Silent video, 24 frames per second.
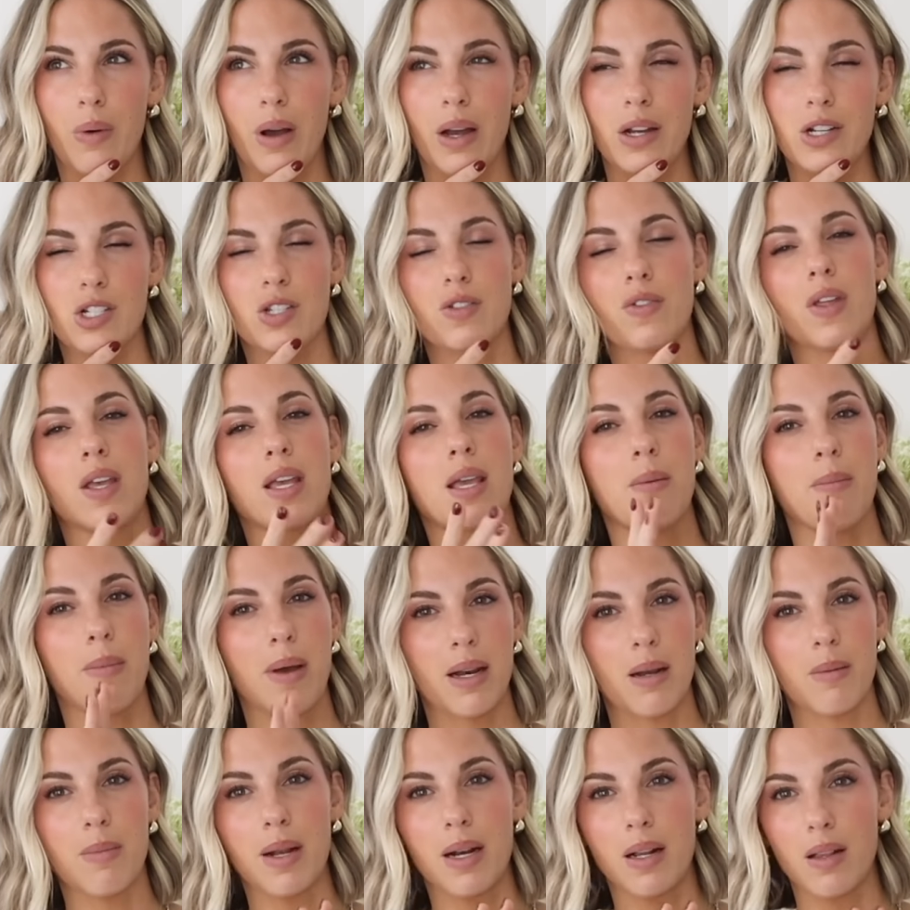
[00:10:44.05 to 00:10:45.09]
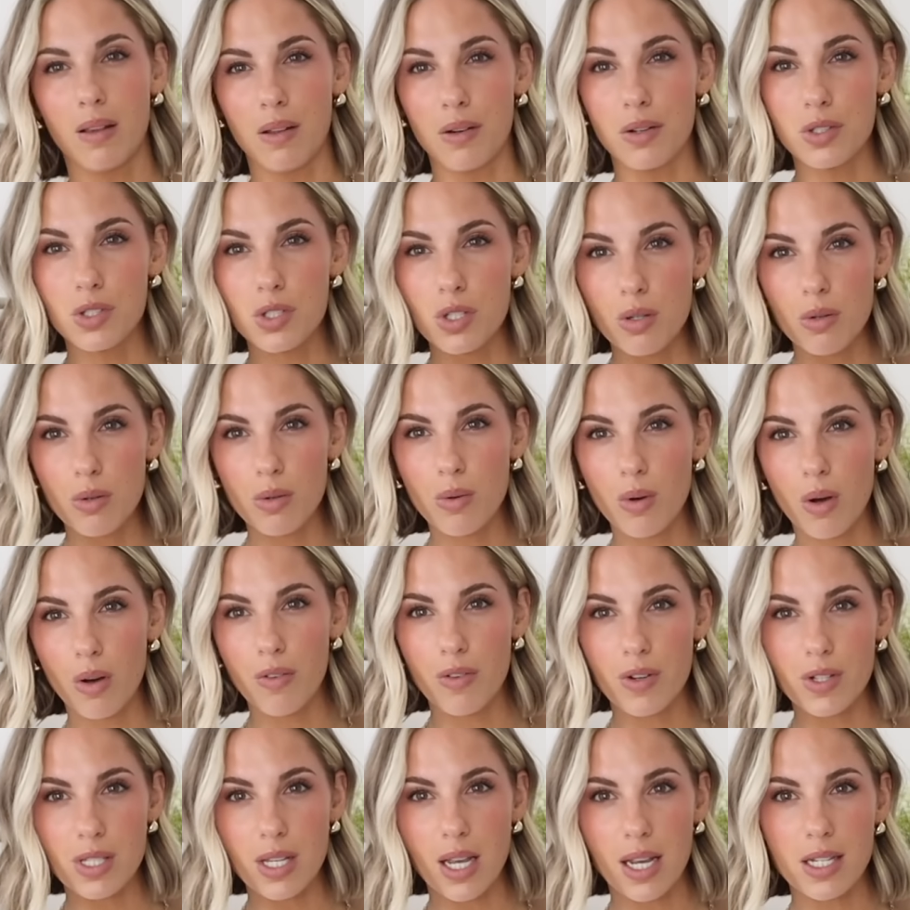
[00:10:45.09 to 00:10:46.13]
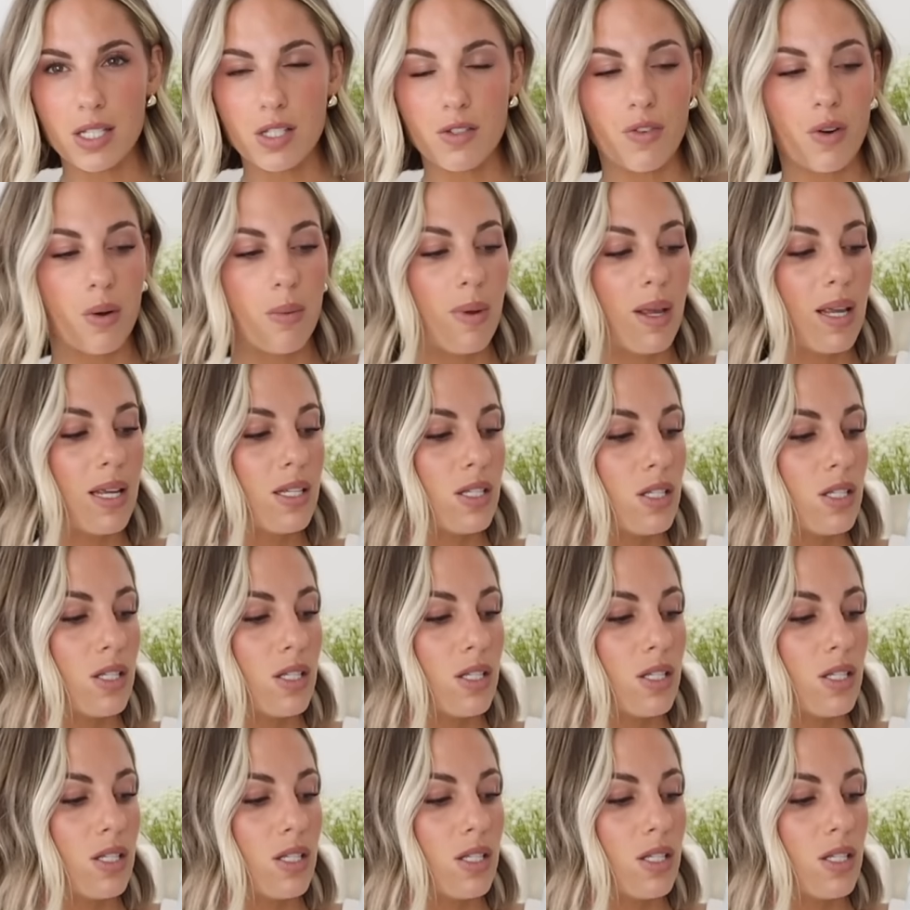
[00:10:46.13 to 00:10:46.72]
I just feel like it might have been a little too oversized for me.